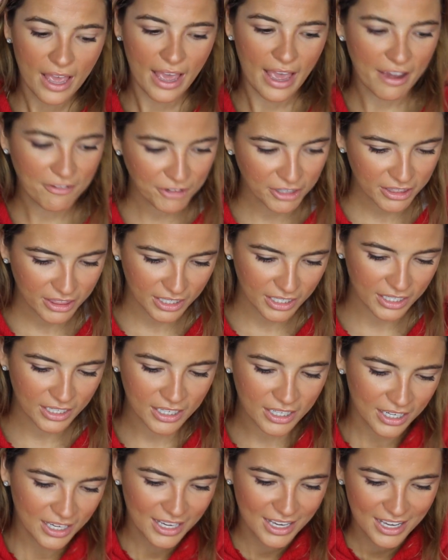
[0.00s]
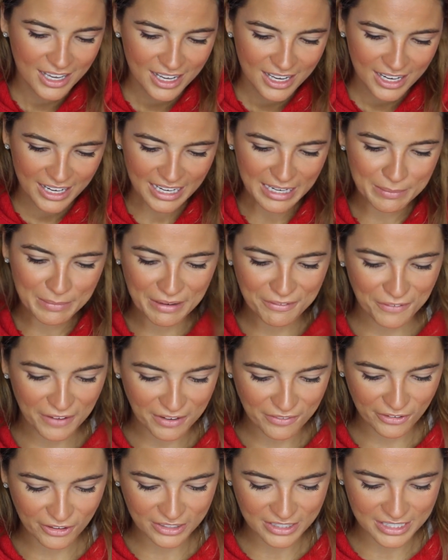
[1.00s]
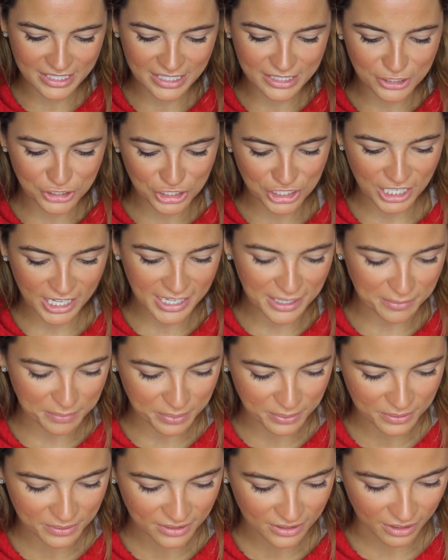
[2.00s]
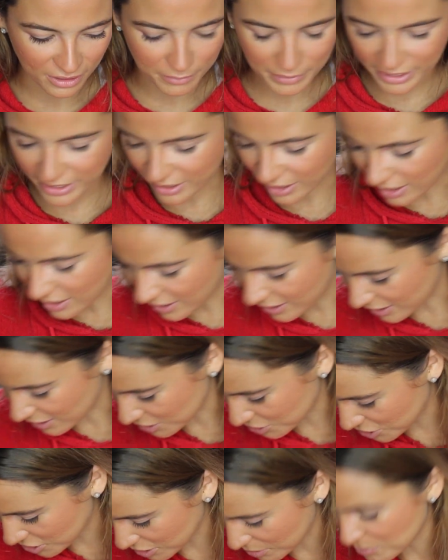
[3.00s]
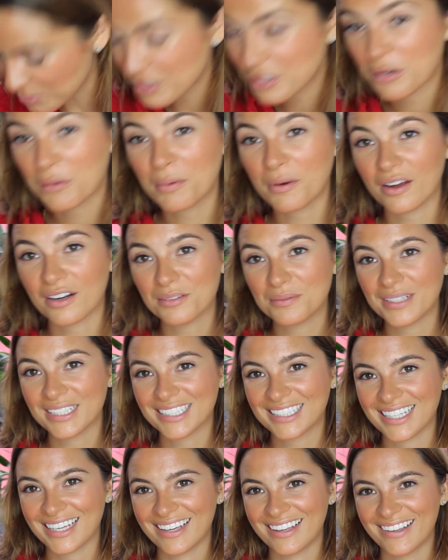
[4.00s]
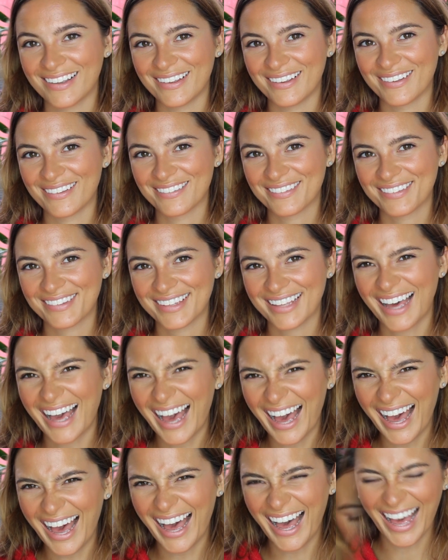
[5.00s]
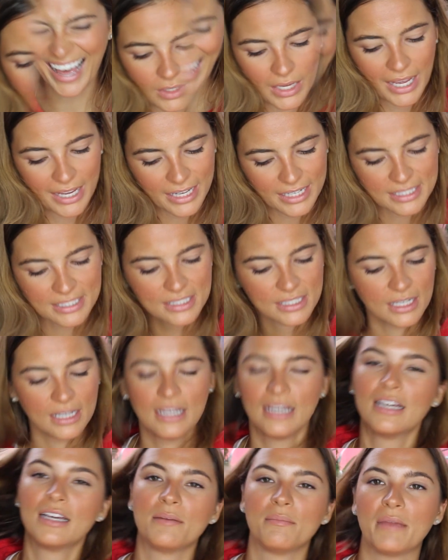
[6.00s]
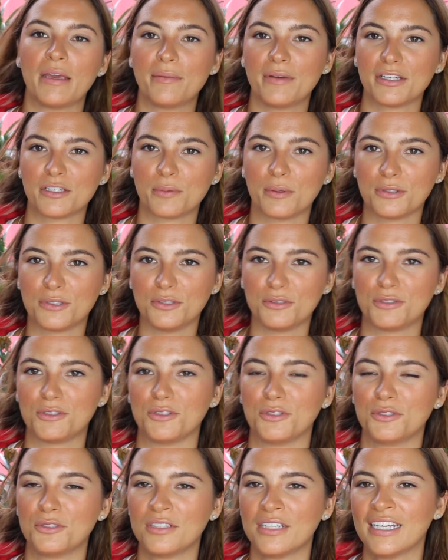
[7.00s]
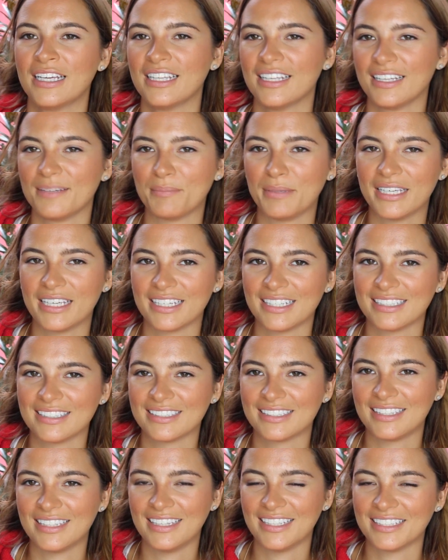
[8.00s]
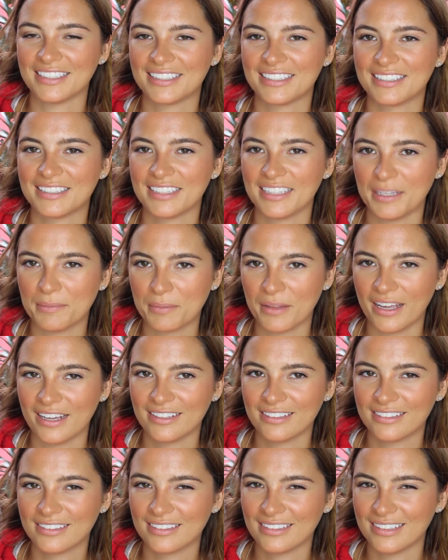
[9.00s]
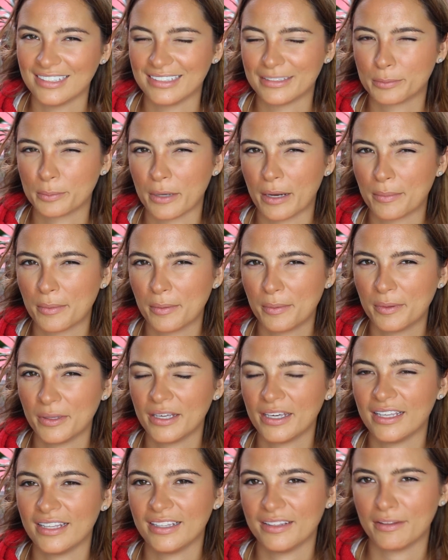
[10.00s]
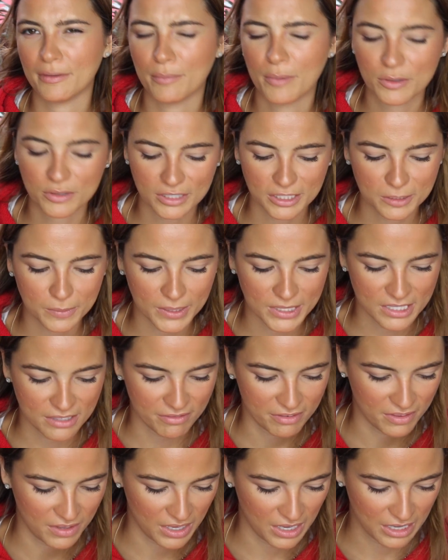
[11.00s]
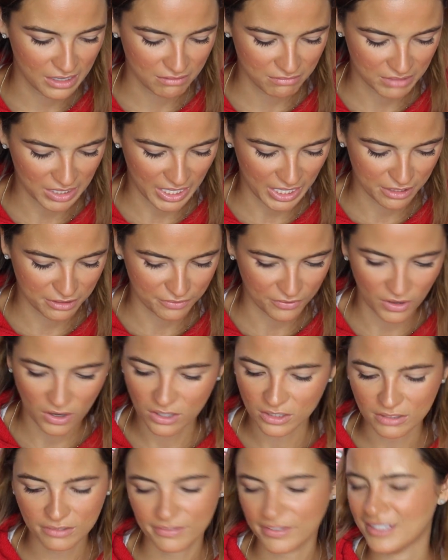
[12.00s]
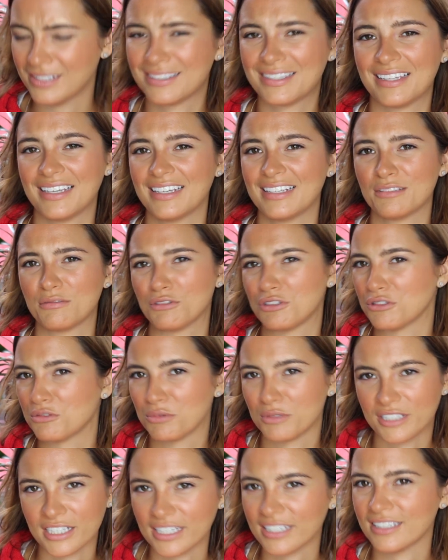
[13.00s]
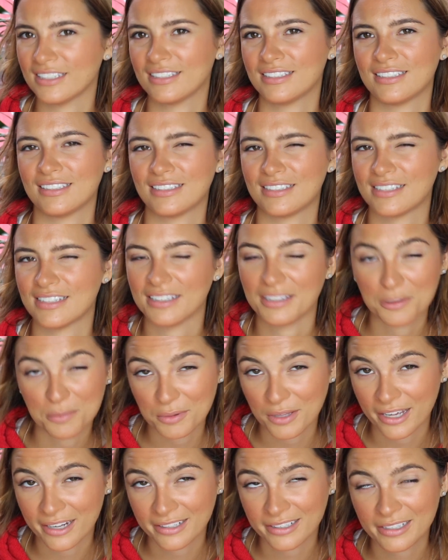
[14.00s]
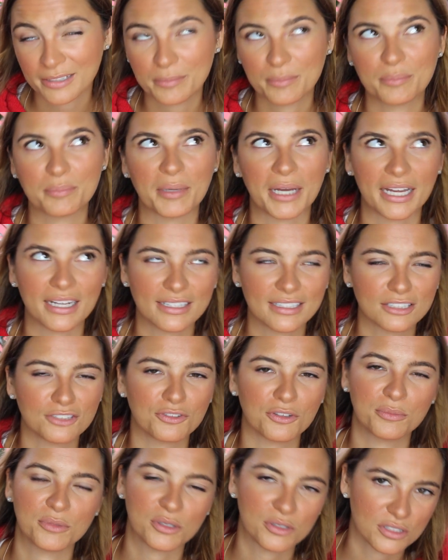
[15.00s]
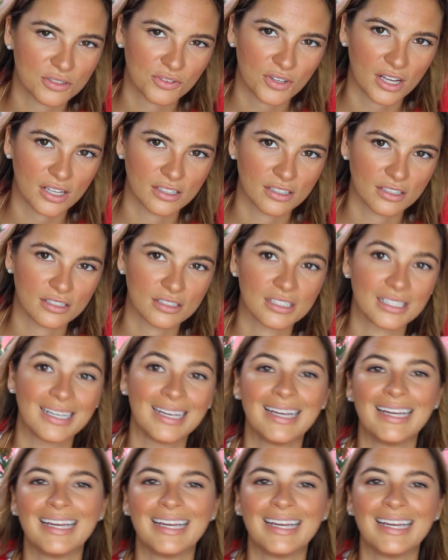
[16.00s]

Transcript: Everything in my favorites is cheap. Oh my gosh, I'm so proud of myself. Oh, I guess maybe I spoke too soon, because this lip liner is probably the most expensive thing out of all of these things, which is ridiculous because it's a lip liner, but it's from Dose of Colors.